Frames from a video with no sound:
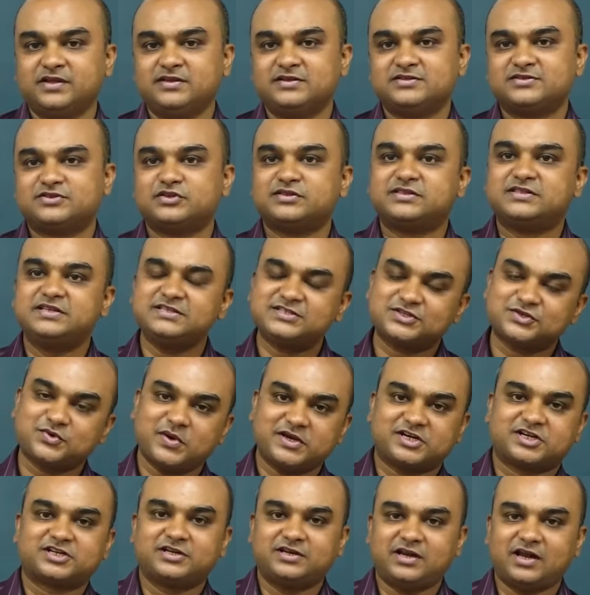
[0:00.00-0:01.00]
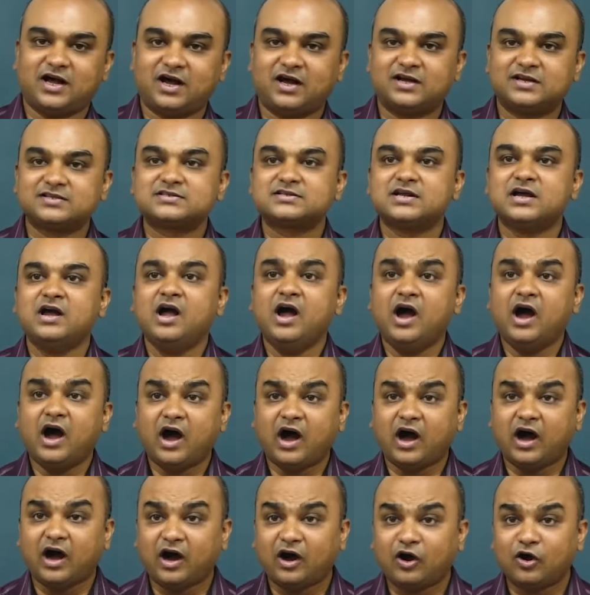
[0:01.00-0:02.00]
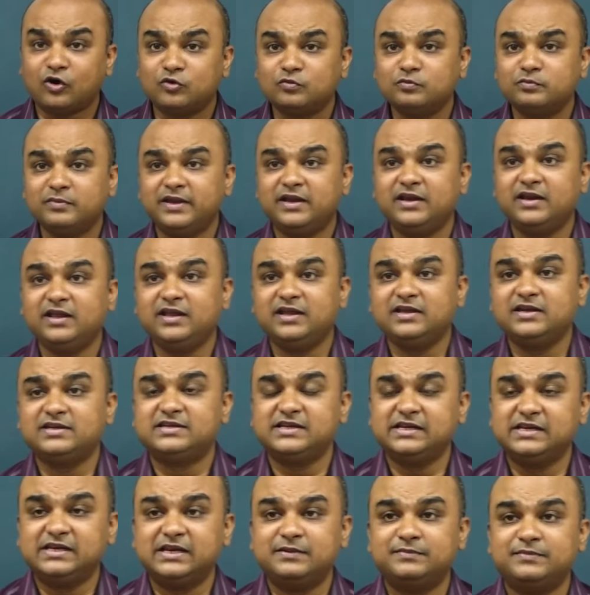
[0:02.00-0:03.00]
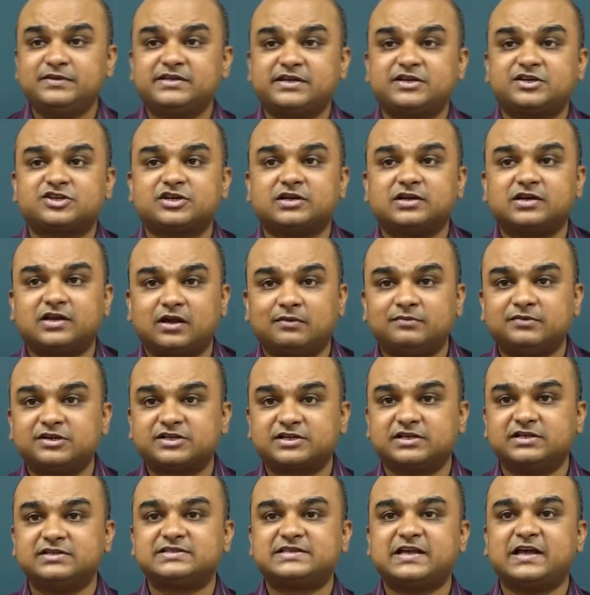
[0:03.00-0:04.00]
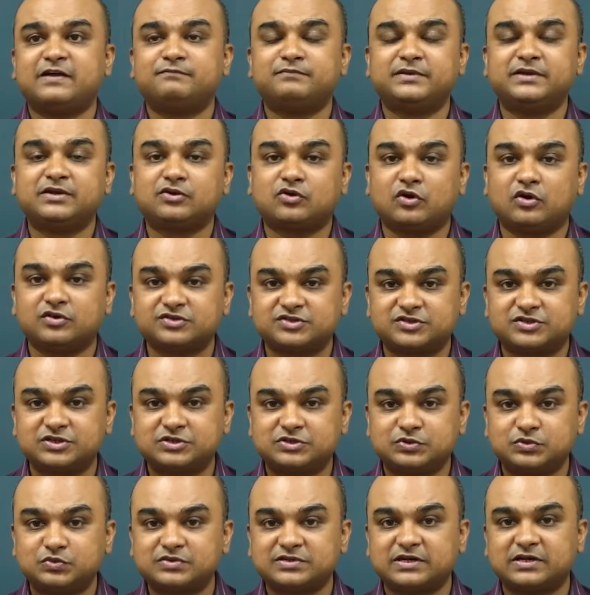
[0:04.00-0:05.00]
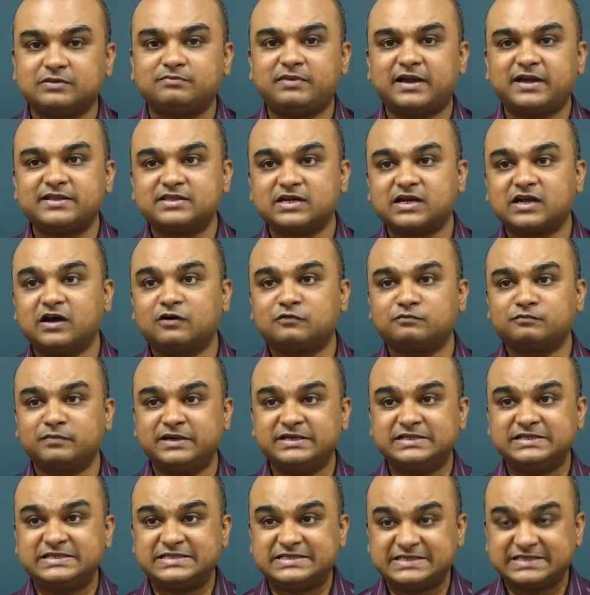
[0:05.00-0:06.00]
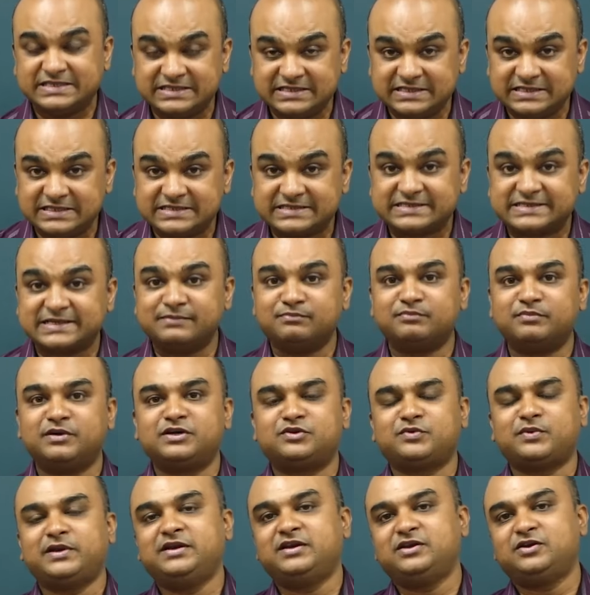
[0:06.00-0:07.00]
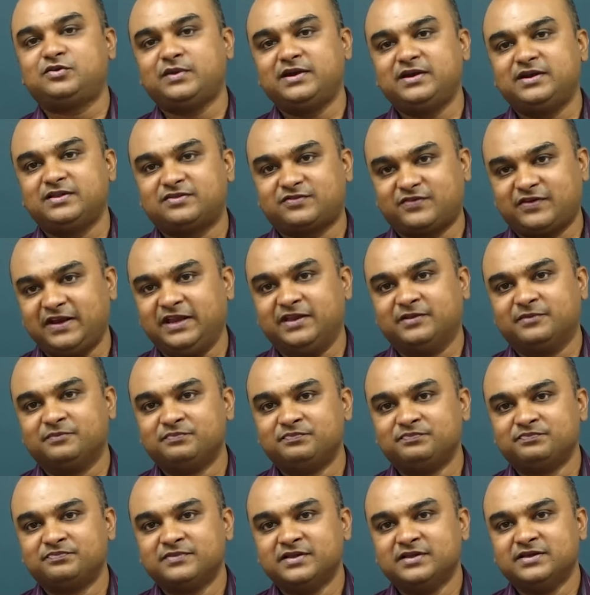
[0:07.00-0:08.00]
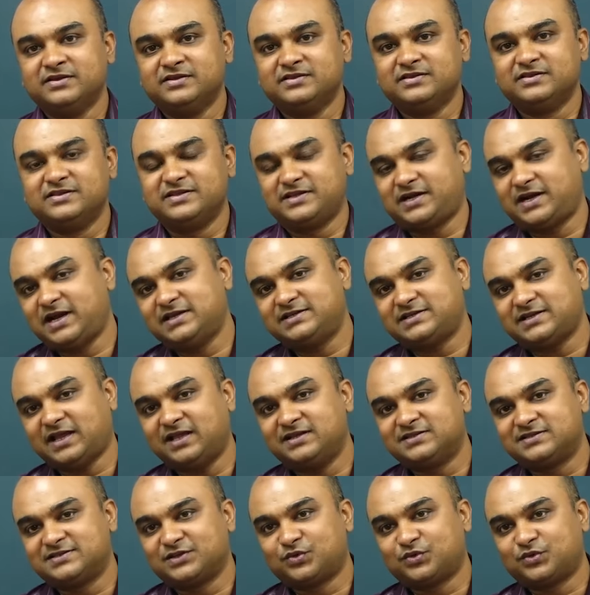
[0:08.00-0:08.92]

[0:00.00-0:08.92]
So this question asked how many delimitation commissions have been constituted by the government till December twenty twenty-three. The right answer